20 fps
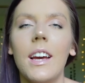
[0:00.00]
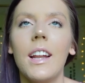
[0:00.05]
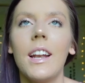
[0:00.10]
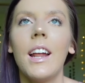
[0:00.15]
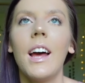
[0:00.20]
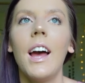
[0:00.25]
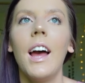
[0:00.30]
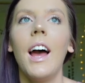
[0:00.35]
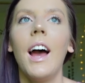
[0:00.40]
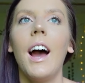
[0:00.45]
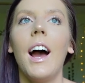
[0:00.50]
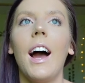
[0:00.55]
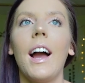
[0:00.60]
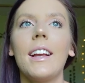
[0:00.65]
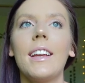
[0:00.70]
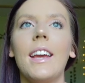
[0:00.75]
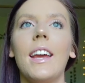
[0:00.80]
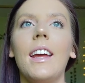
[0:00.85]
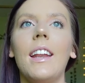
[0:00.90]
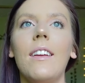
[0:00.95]
And
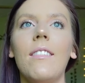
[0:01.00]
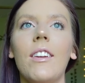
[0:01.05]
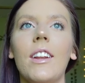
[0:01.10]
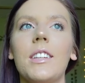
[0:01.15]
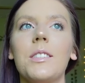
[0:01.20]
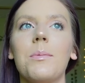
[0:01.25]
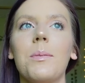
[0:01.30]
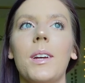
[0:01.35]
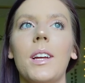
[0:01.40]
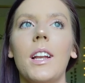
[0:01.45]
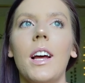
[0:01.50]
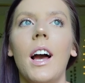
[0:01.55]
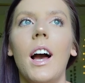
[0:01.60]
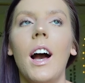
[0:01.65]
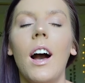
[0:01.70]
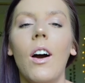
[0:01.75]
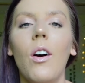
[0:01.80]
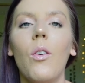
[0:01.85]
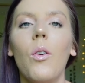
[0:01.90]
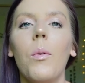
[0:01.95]
I can't even explain
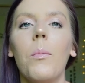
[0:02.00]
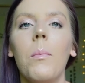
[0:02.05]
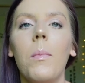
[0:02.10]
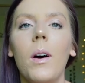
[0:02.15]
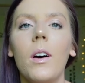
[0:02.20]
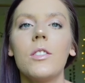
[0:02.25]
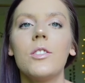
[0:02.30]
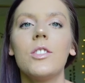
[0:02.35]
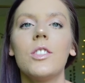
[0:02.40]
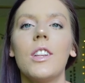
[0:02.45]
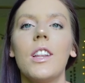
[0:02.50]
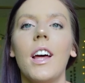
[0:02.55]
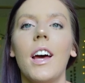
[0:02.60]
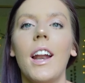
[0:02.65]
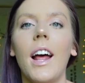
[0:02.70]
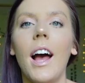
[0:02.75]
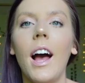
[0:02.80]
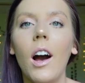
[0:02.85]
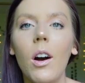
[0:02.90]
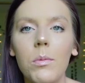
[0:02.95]
how much
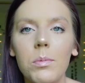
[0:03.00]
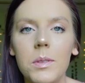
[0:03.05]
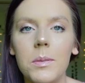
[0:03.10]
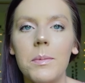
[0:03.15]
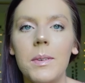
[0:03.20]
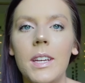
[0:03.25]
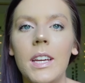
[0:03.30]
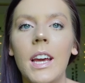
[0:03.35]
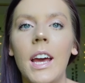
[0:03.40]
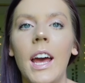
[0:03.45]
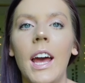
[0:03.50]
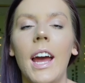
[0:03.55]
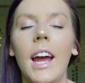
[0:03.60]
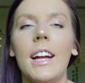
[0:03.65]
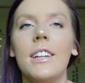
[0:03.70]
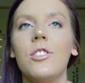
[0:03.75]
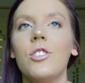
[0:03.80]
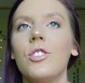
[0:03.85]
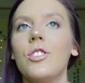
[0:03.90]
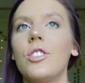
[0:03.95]
that helped me
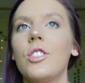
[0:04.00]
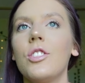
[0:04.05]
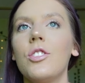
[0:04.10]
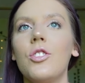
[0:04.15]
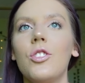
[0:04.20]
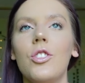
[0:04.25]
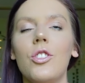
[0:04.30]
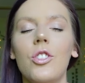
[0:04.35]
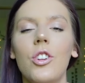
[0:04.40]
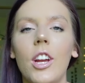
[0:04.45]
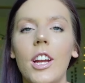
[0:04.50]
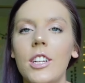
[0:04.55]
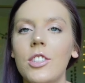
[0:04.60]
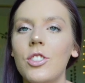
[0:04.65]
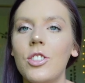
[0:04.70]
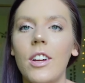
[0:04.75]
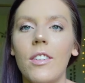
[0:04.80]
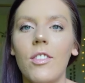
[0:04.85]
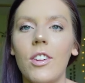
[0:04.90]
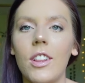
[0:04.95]
and just
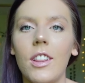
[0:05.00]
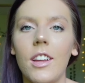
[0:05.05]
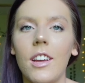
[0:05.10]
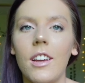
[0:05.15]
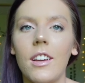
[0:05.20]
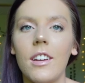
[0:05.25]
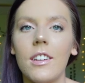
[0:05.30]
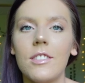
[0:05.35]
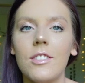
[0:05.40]
changed everything.